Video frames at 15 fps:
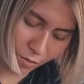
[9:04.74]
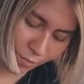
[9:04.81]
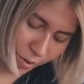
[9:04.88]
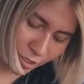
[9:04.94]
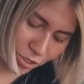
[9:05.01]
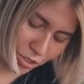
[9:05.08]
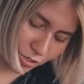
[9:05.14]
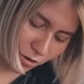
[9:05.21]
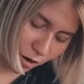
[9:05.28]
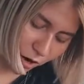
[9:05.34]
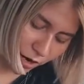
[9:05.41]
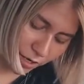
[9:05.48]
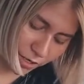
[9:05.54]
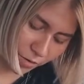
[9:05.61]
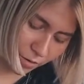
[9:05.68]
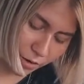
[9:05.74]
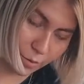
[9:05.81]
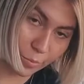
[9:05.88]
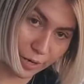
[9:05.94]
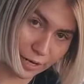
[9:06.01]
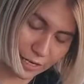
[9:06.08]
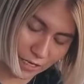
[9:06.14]
push too hard, don't want to
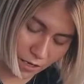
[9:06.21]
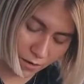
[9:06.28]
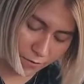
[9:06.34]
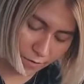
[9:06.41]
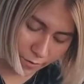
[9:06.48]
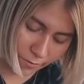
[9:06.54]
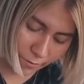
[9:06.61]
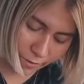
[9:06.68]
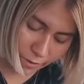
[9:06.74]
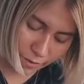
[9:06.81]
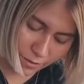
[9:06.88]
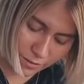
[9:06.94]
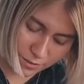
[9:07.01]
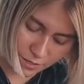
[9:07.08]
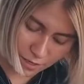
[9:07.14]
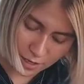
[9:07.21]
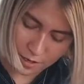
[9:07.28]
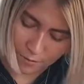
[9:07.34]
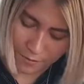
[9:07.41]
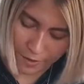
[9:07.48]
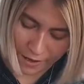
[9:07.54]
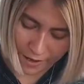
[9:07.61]
break any of her roots,
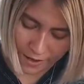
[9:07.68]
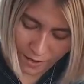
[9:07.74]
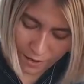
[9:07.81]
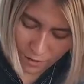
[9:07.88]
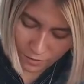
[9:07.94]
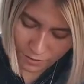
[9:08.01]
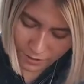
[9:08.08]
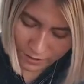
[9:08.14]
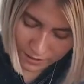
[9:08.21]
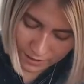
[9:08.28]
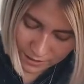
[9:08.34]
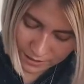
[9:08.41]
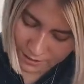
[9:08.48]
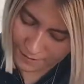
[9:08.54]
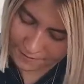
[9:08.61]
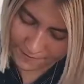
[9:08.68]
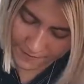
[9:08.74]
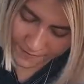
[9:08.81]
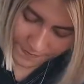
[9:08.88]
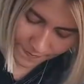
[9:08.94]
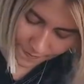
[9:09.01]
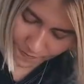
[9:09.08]
but really just
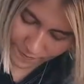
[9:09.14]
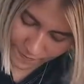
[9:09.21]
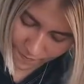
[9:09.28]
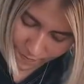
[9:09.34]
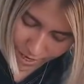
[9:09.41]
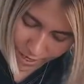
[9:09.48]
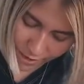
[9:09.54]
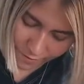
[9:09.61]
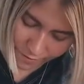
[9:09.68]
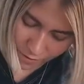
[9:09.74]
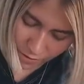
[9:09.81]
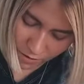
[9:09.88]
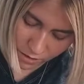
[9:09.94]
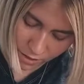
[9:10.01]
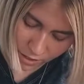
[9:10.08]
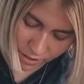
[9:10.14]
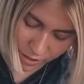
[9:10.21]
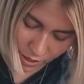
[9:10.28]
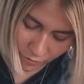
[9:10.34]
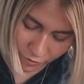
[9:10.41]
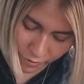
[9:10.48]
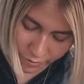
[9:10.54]
make her feel good,
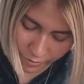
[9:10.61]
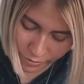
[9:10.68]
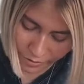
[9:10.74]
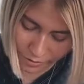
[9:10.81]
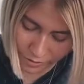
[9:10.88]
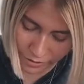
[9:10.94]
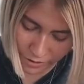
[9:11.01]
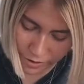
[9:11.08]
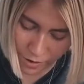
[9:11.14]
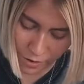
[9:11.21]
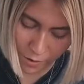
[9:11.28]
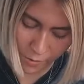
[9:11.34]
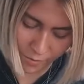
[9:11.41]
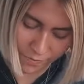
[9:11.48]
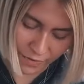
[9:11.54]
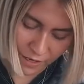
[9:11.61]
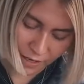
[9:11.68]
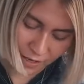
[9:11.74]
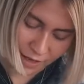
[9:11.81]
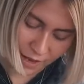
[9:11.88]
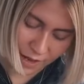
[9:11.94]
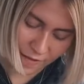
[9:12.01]
comfortable in her new home.
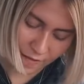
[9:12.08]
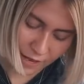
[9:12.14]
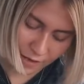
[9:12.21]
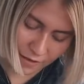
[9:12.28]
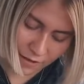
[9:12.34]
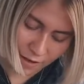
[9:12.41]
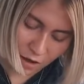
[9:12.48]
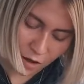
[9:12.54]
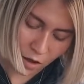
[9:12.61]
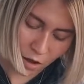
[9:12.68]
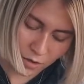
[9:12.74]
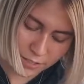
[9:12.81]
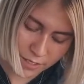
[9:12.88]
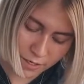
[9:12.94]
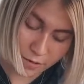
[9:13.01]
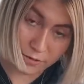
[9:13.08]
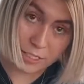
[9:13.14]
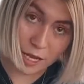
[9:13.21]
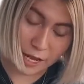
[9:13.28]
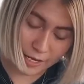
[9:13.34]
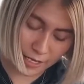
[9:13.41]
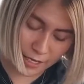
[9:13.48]
And then also
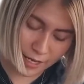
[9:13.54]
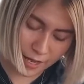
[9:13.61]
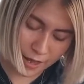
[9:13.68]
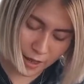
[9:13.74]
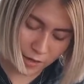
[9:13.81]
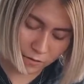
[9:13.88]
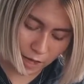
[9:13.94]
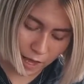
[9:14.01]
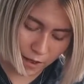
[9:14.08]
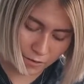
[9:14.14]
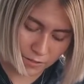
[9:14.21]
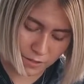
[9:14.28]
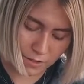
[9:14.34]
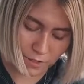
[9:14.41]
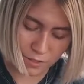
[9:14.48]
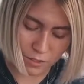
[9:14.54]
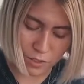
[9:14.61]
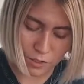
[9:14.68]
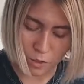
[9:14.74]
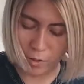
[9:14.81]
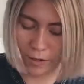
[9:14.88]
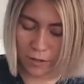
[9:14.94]
tucking it allows the
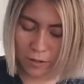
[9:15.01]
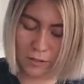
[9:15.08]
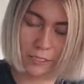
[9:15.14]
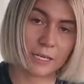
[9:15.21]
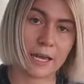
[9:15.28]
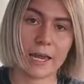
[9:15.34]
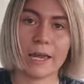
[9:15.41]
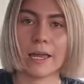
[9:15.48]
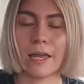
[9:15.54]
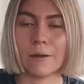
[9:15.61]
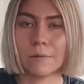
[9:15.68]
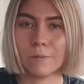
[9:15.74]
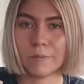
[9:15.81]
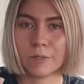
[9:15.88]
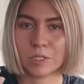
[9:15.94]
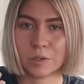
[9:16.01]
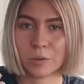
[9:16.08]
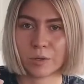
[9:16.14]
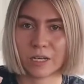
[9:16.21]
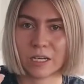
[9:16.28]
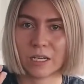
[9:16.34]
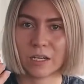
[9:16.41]
soil to get in
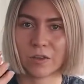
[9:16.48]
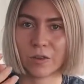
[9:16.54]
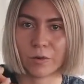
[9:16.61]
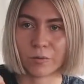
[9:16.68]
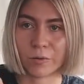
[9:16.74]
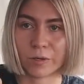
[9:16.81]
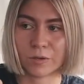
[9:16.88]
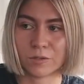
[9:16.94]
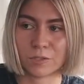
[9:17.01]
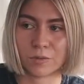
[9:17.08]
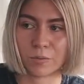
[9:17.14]
between the roots